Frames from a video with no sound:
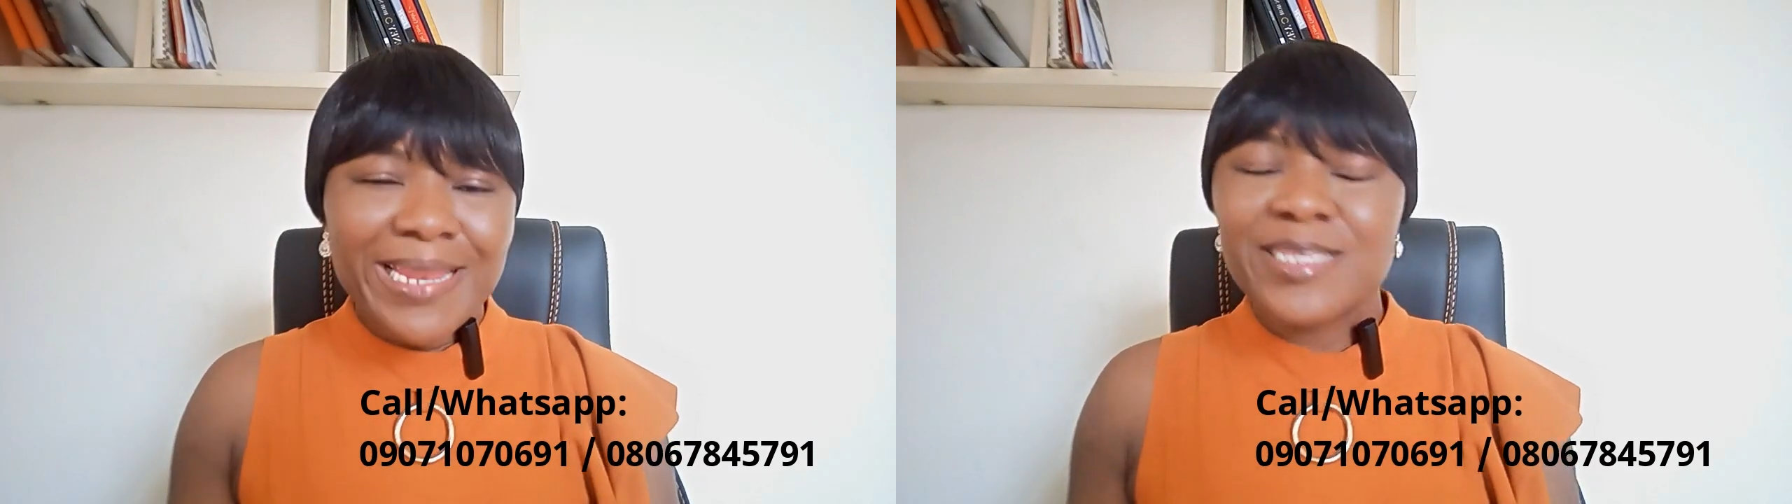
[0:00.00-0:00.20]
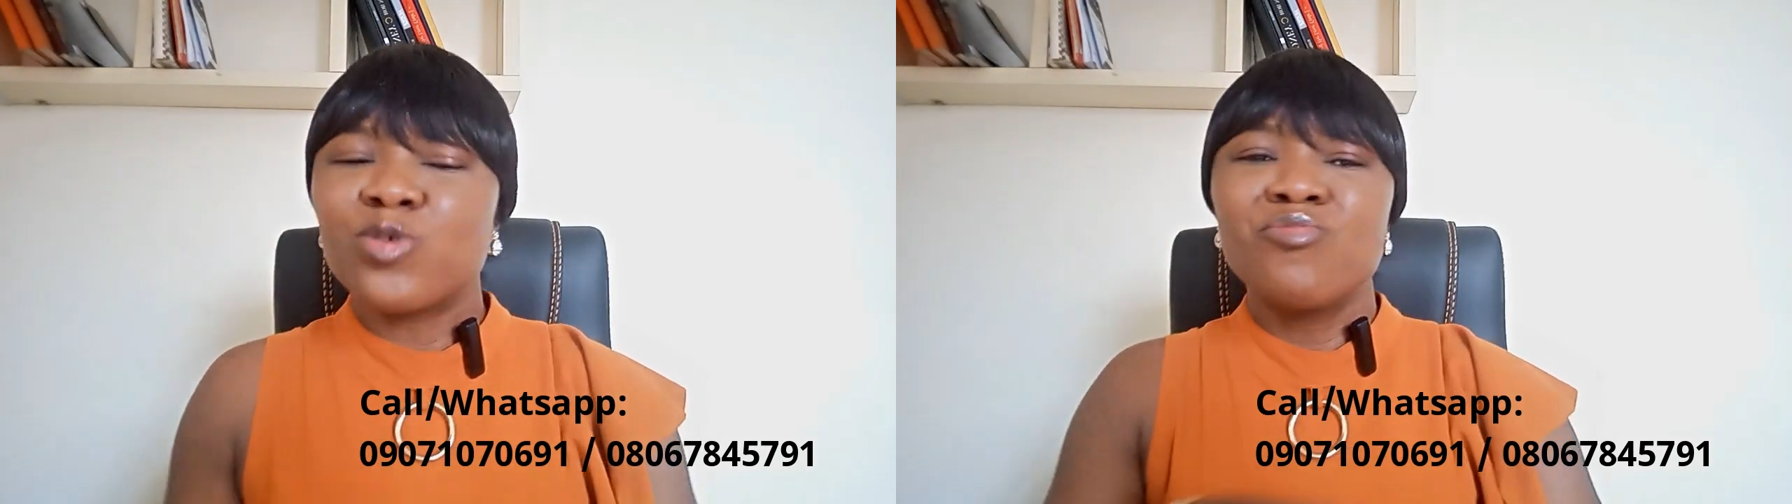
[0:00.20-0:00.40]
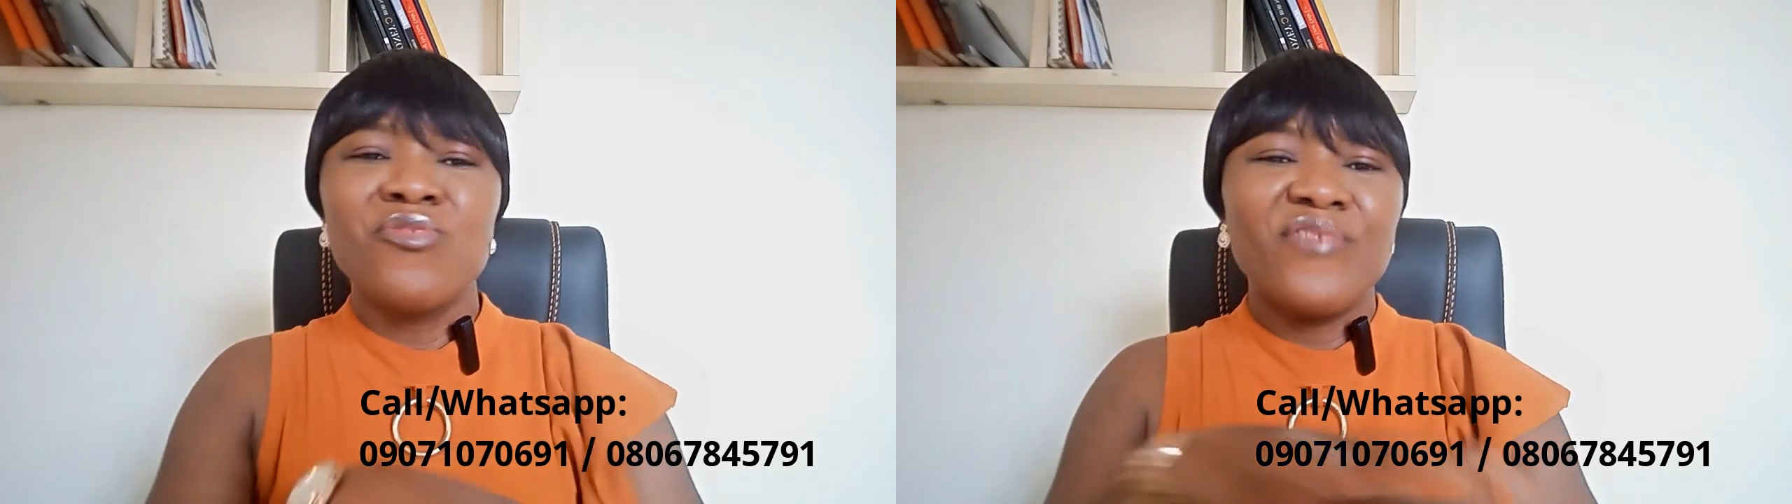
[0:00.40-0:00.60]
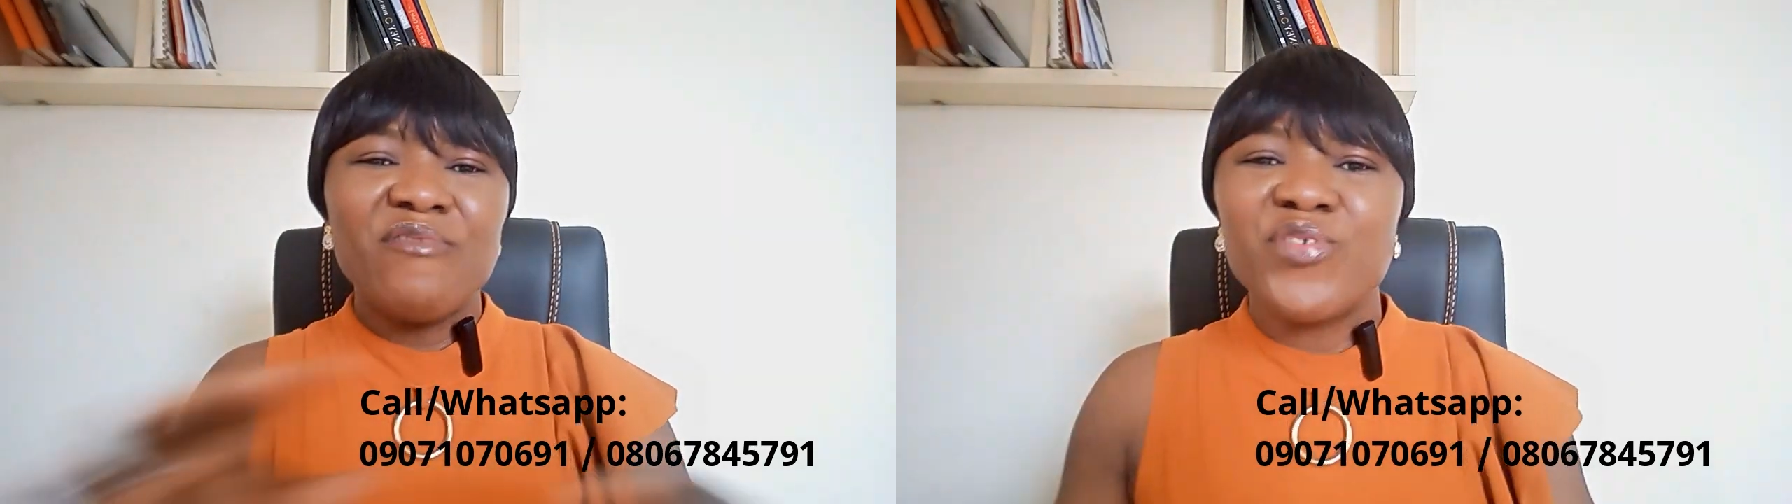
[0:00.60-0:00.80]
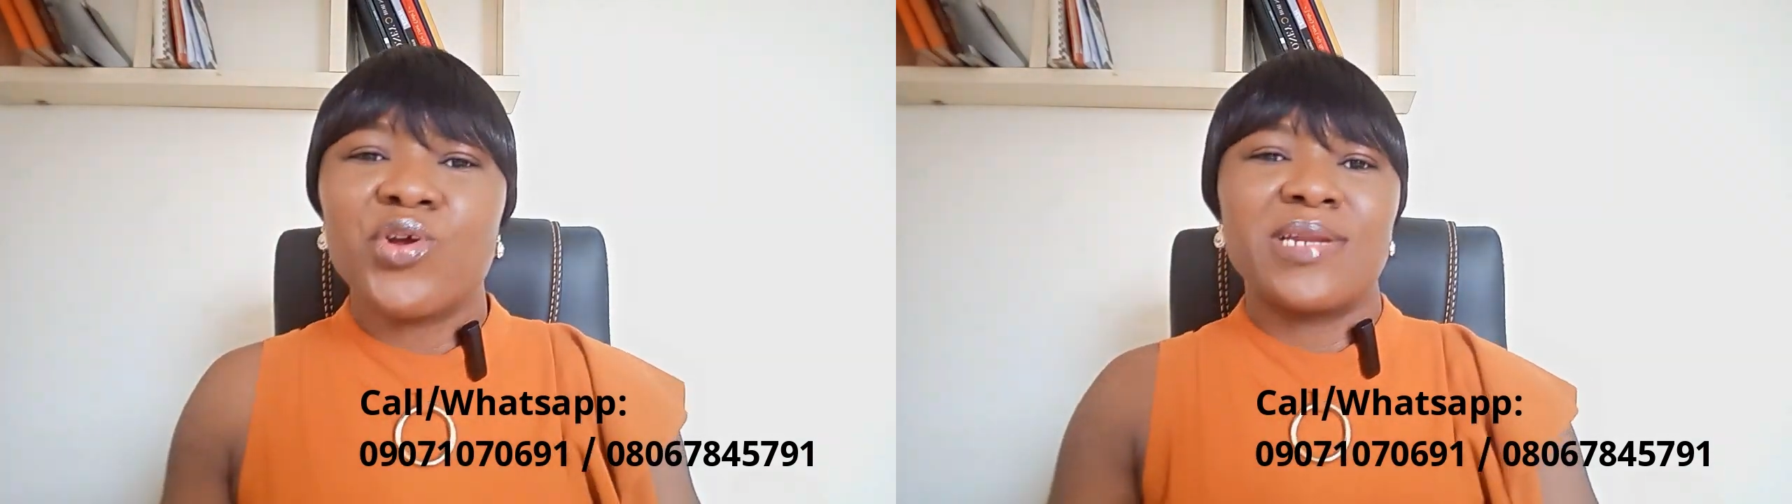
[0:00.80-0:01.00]
Let's remove
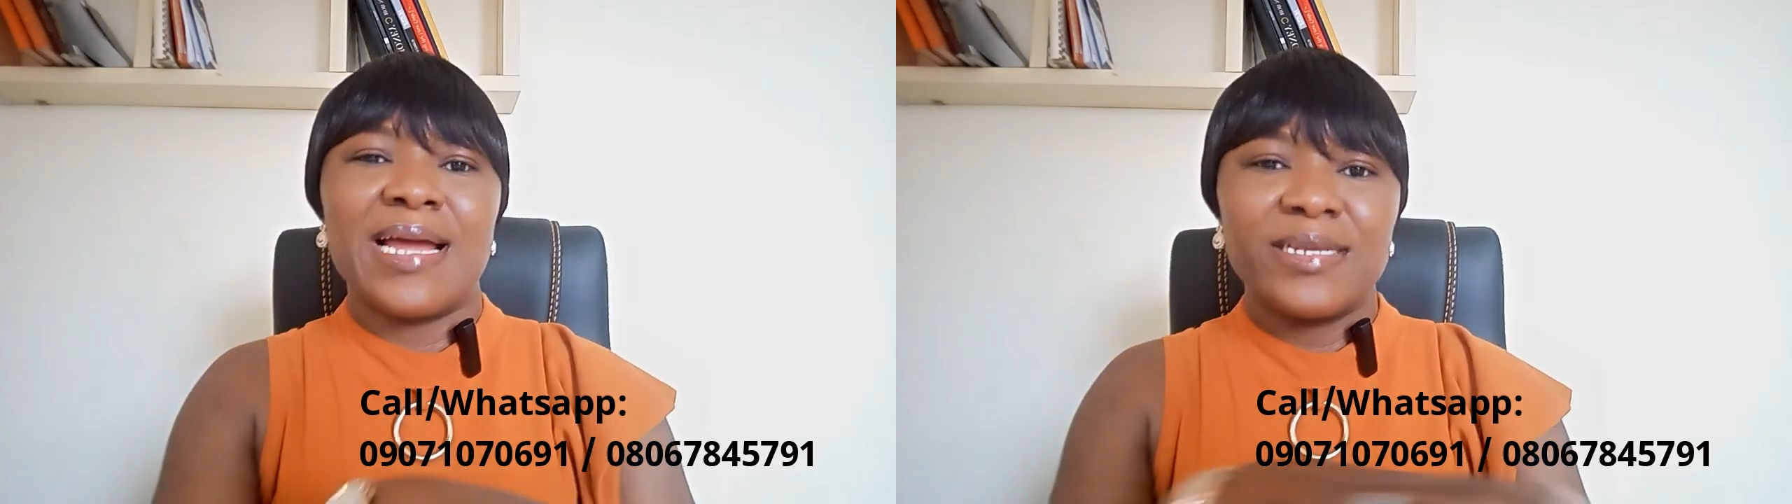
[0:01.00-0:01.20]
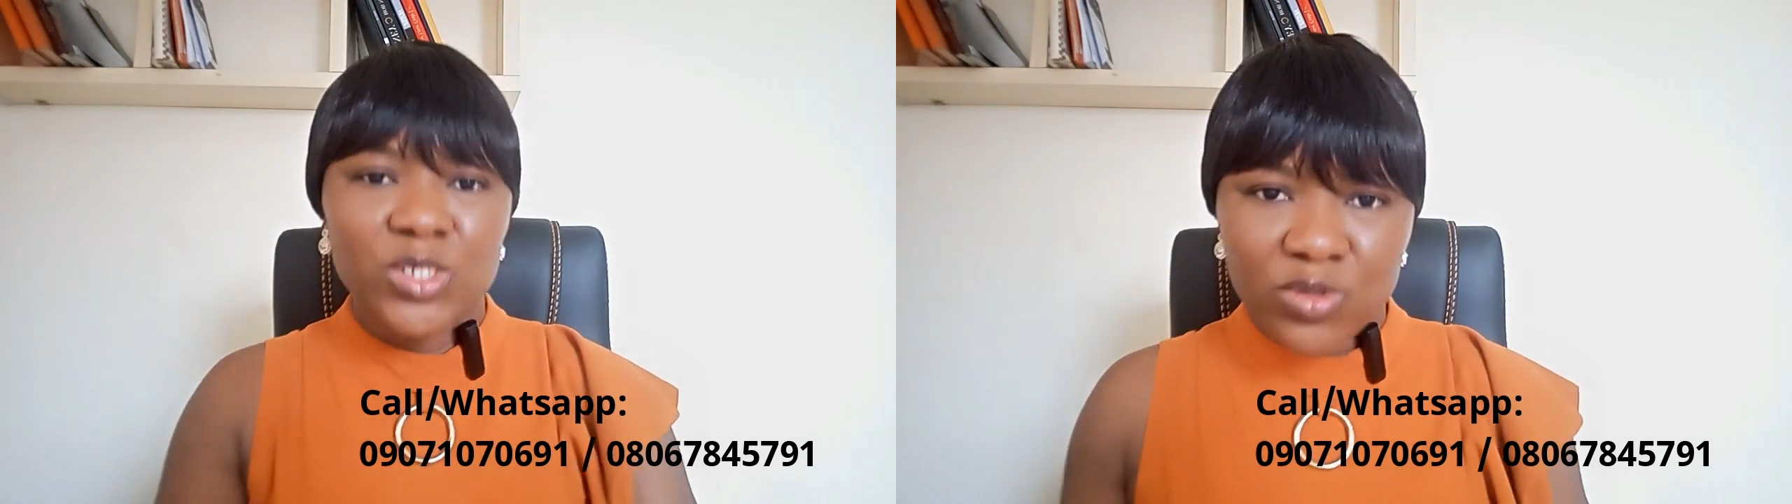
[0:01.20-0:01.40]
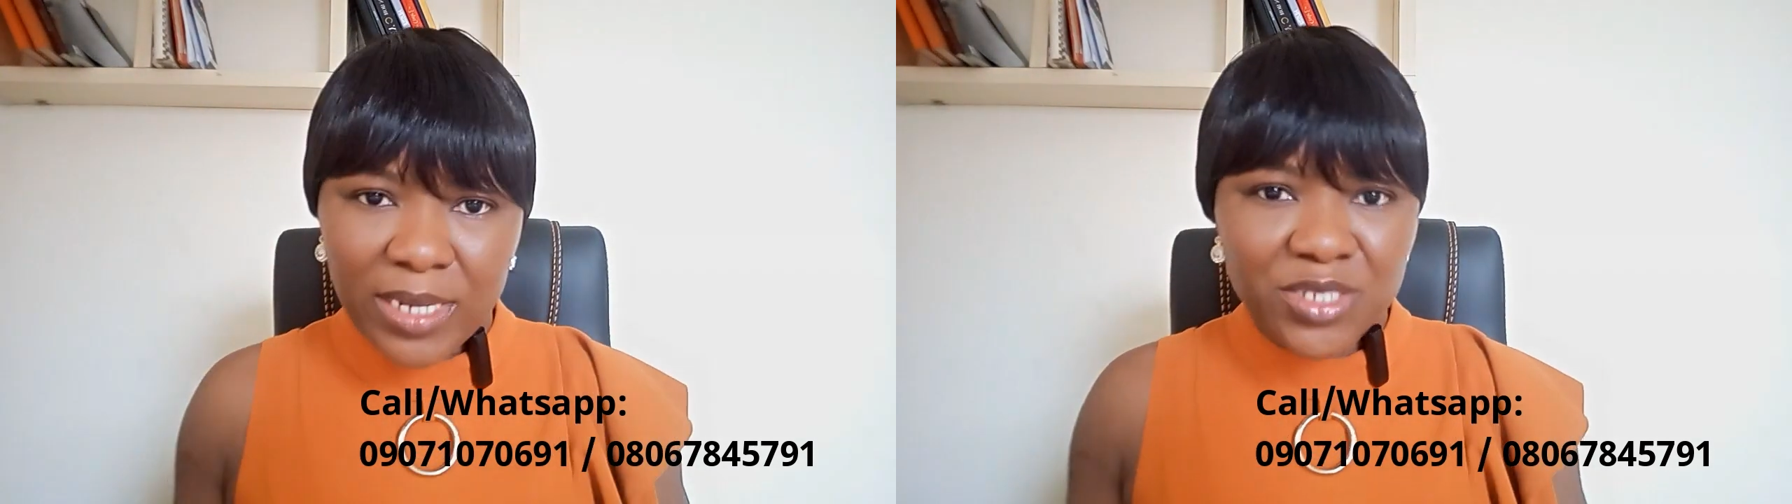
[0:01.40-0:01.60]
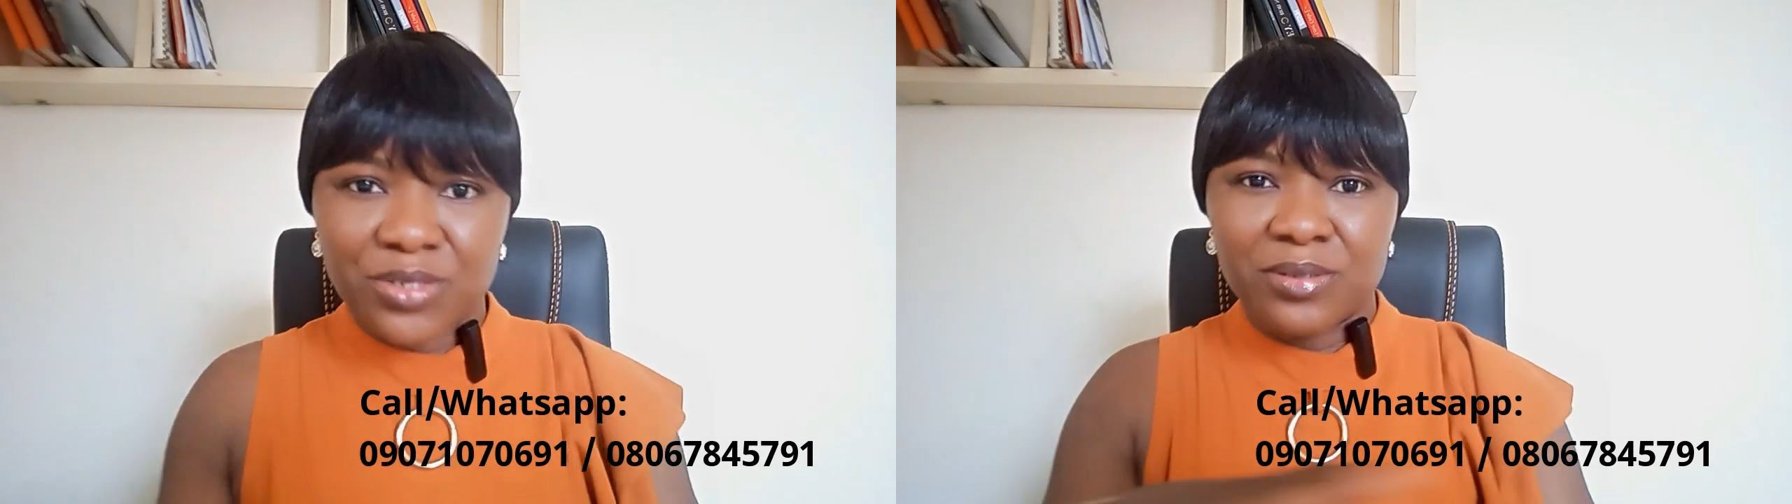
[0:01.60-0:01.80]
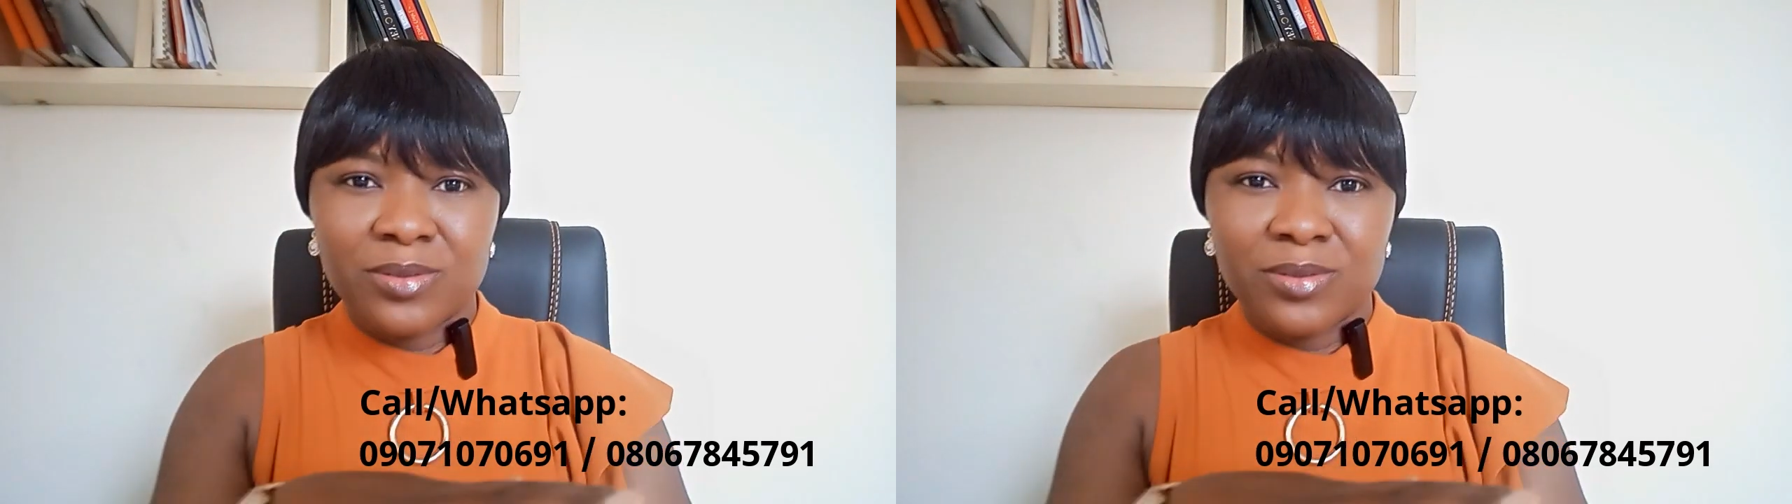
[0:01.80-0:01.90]
every other attraction.